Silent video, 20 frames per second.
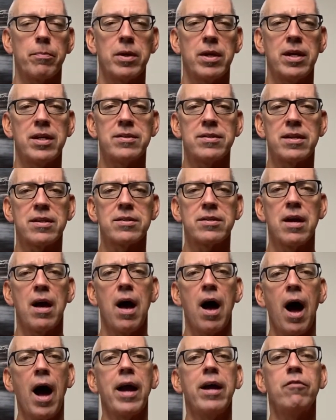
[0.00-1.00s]
He says,
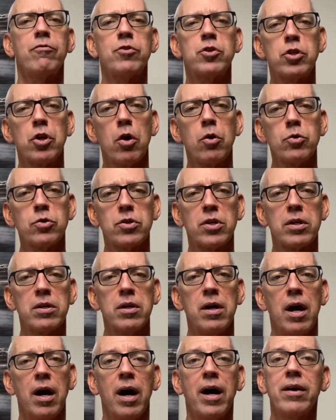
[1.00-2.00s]
"I have chosen